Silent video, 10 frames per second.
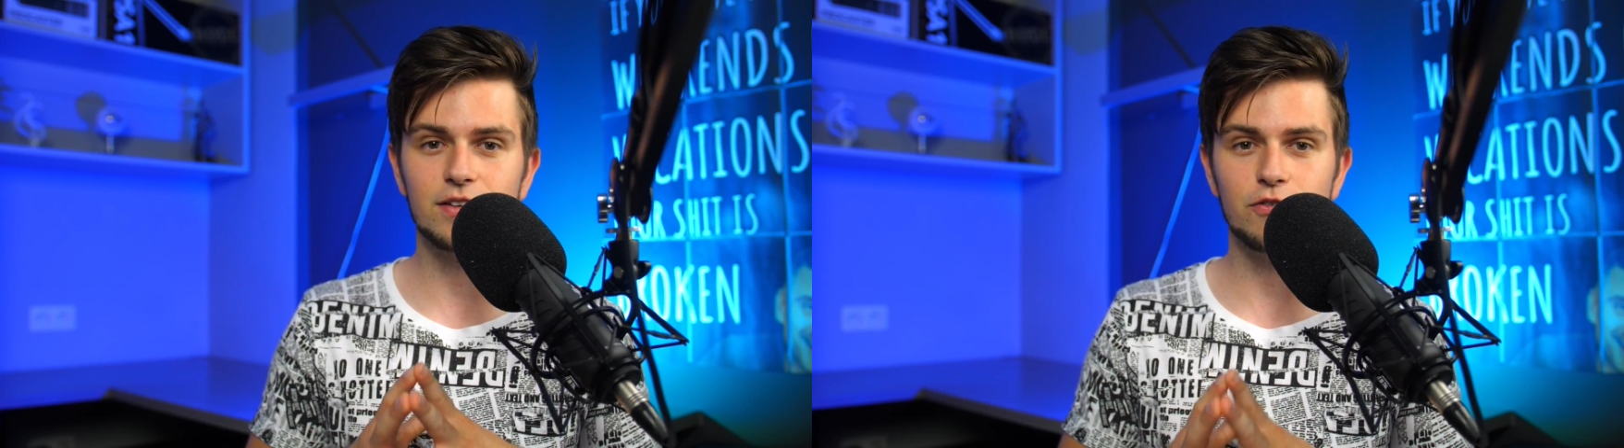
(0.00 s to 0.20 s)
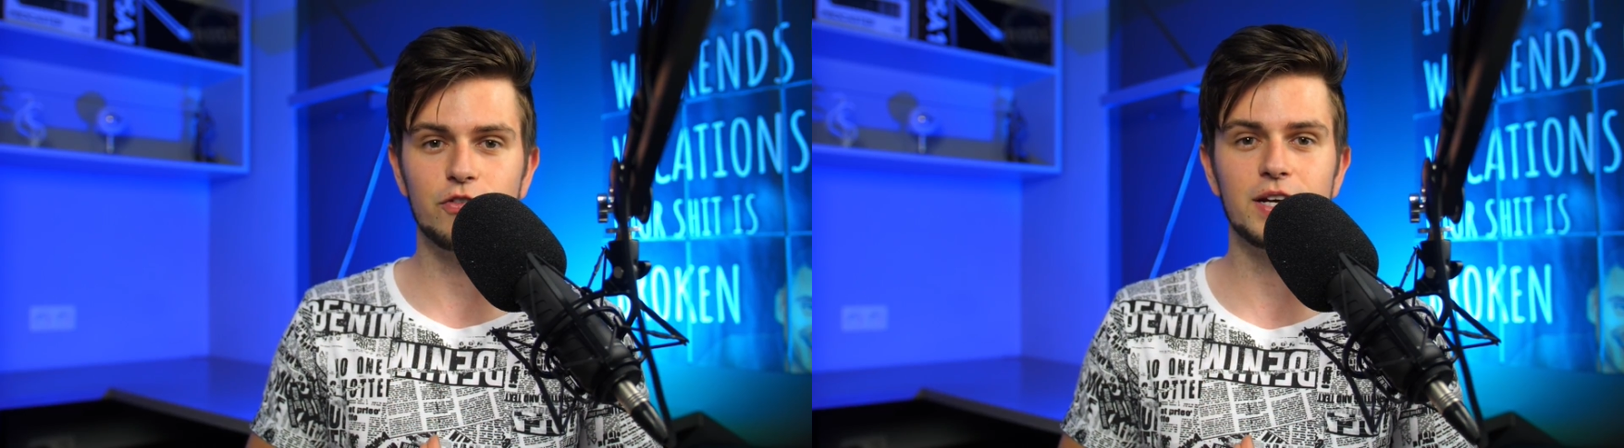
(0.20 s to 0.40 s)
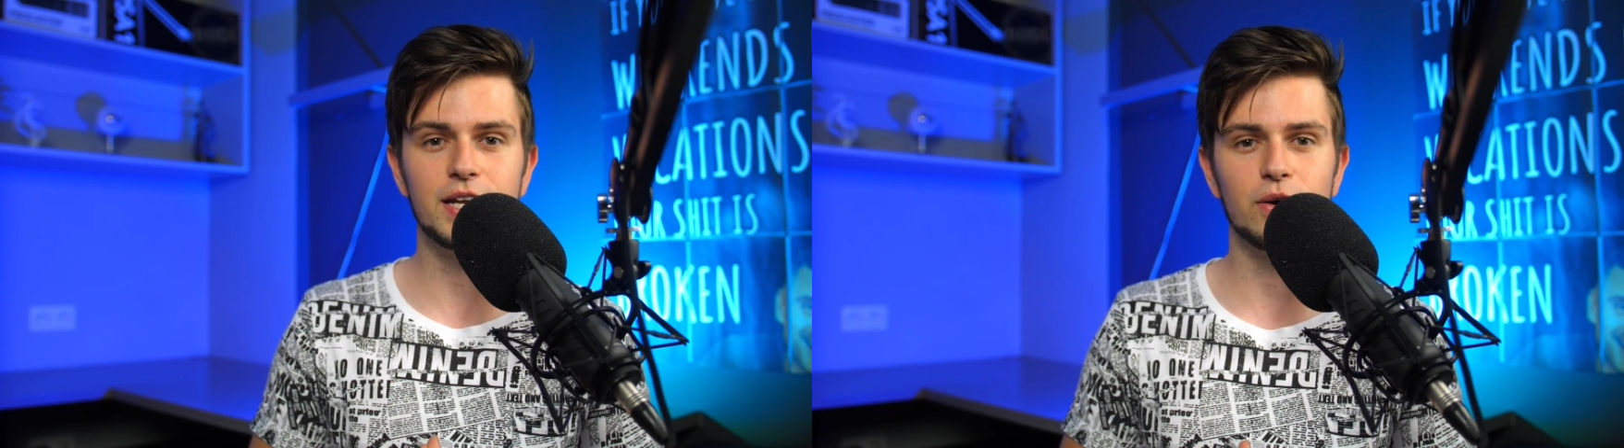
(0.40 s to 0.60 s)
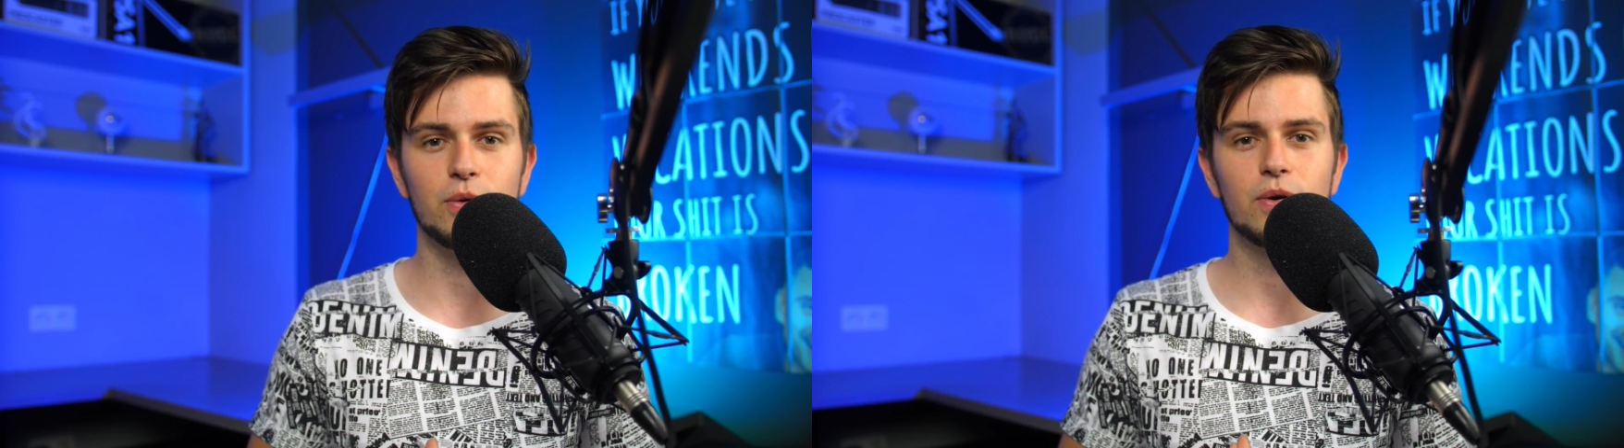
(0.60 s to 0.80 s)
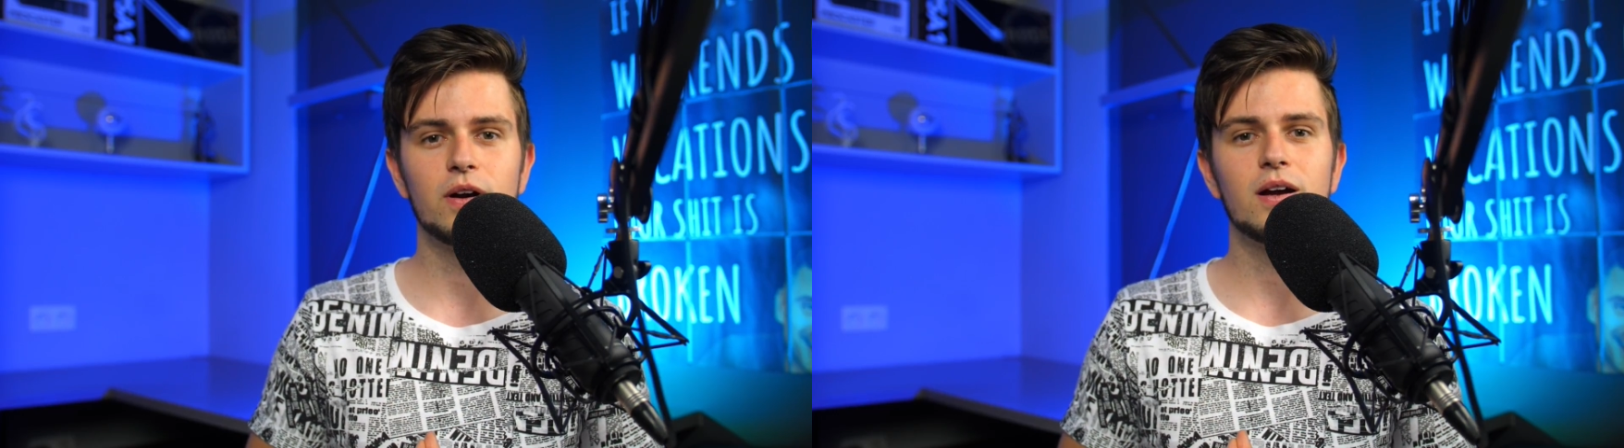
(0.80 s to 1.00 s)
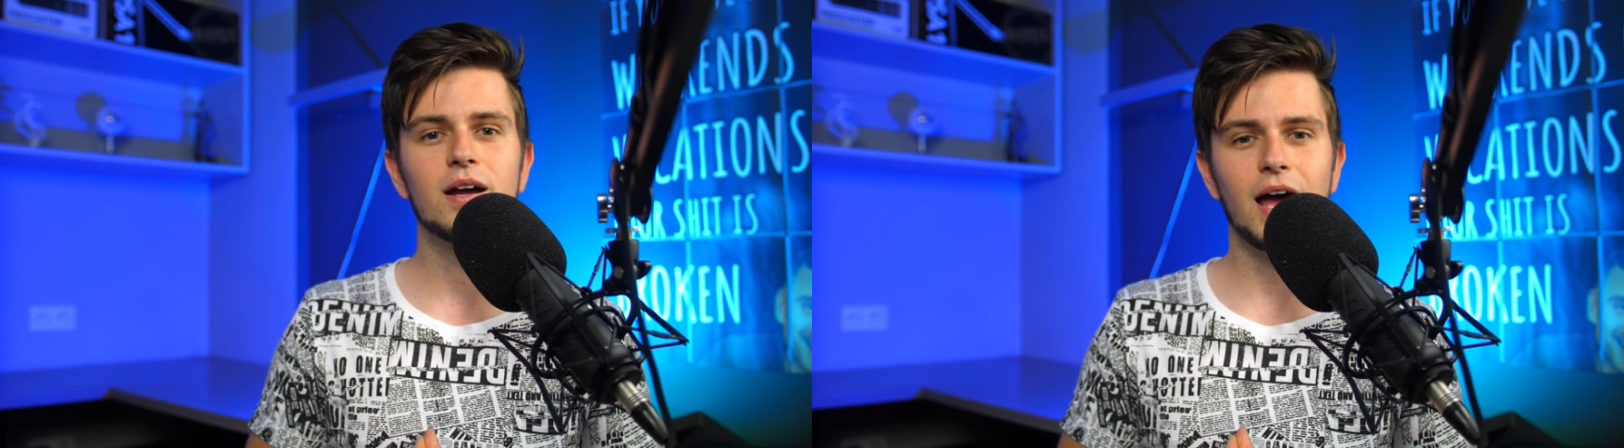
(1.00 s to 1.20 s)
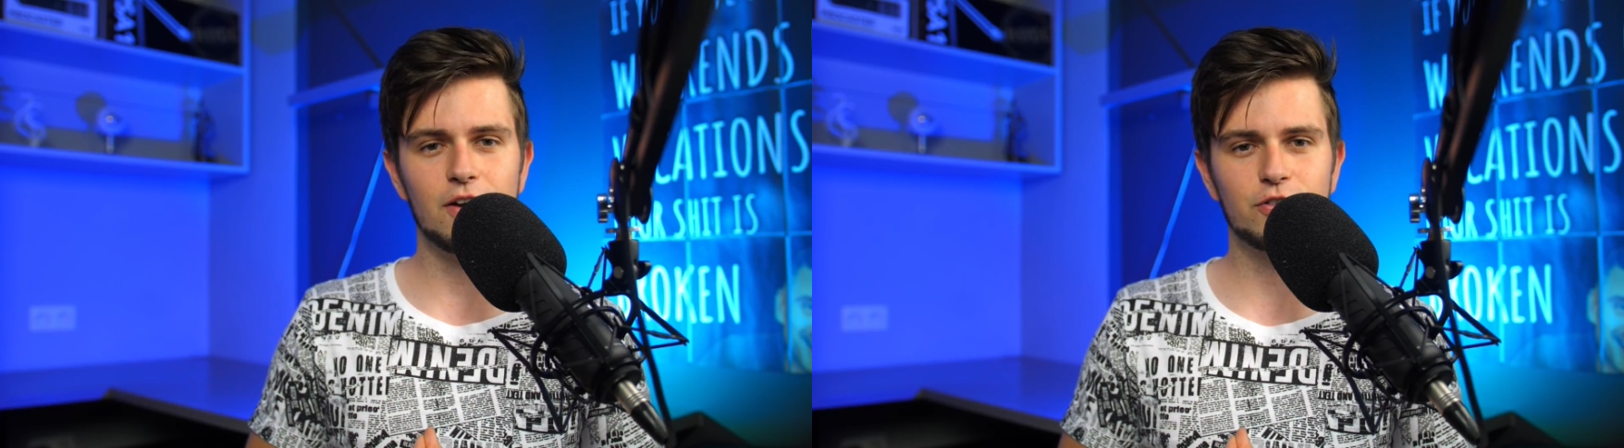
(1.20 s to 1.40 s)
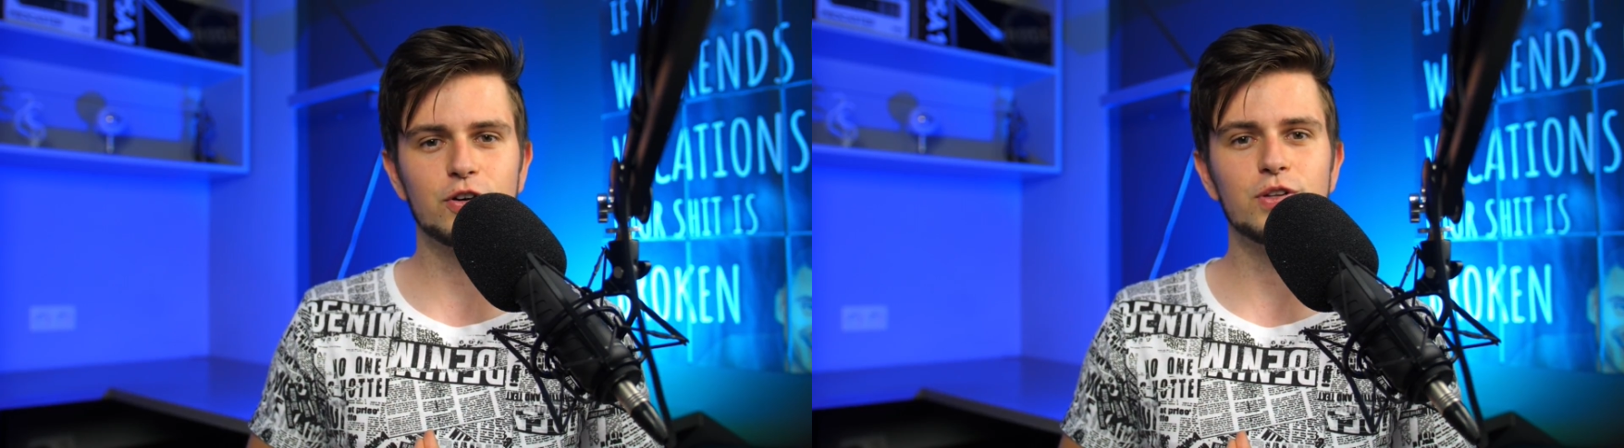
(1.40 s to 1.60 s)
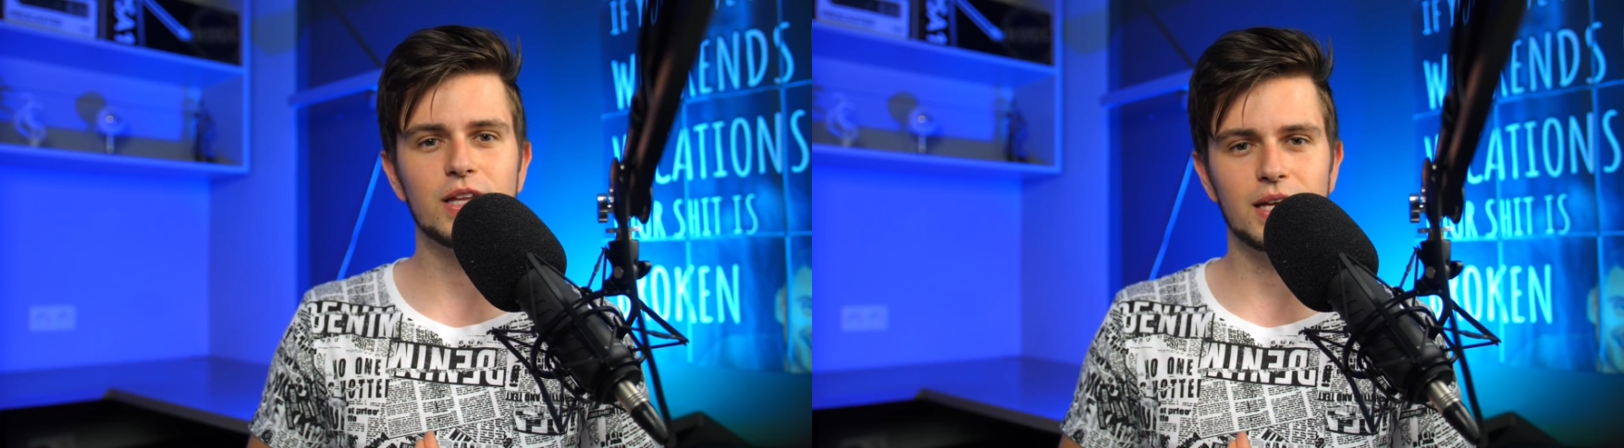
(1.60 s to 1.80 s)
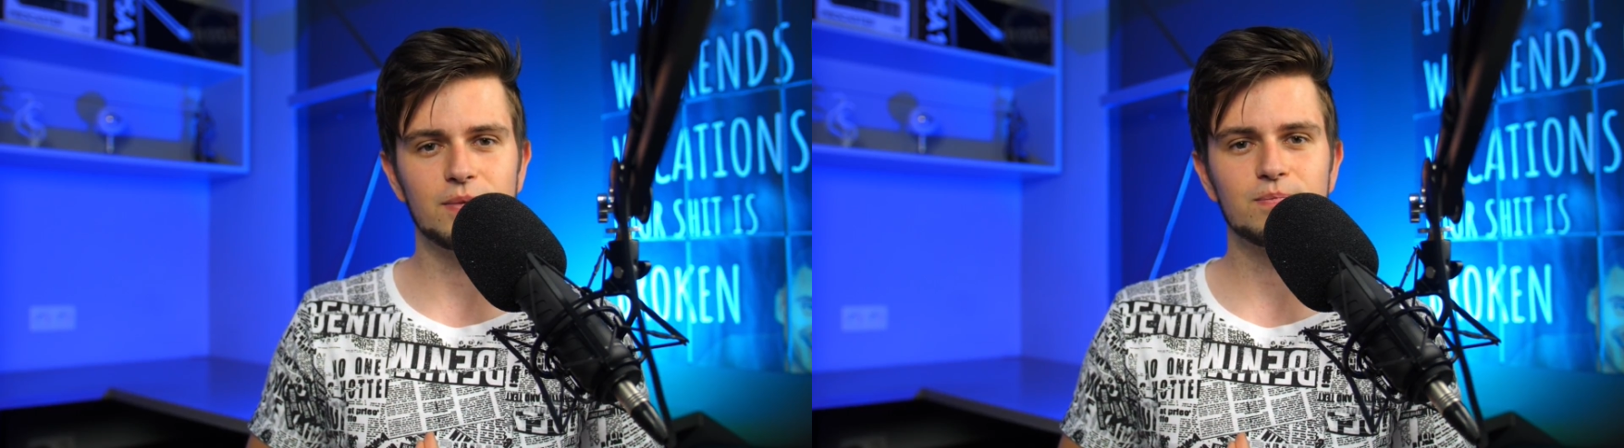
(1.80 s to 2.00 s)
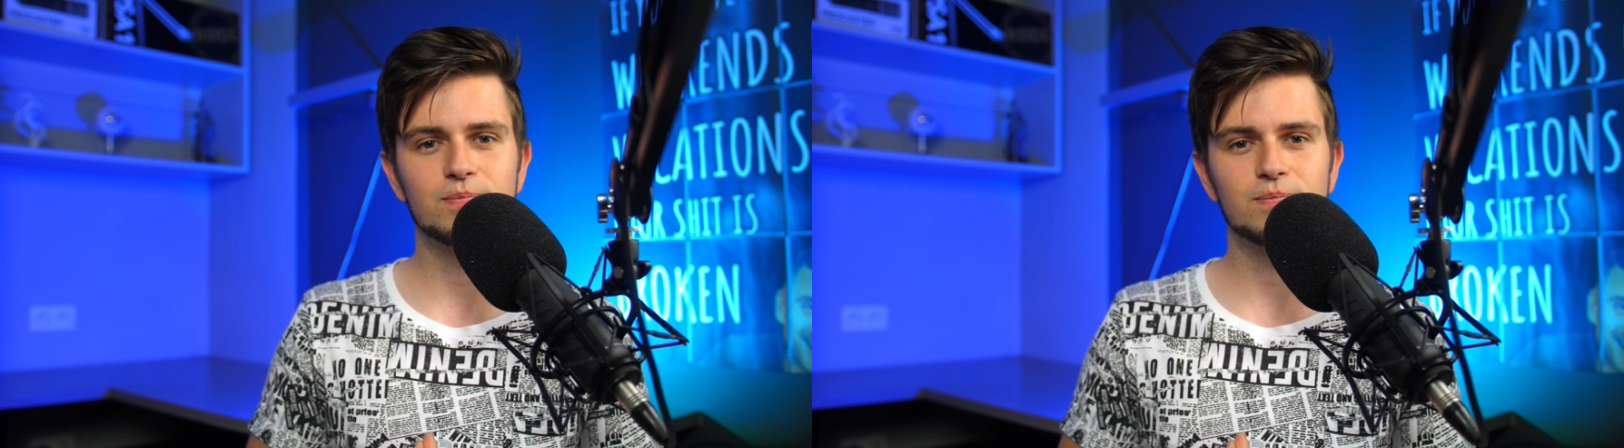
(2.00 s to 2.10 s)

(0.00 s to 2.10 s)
video. Have a good day.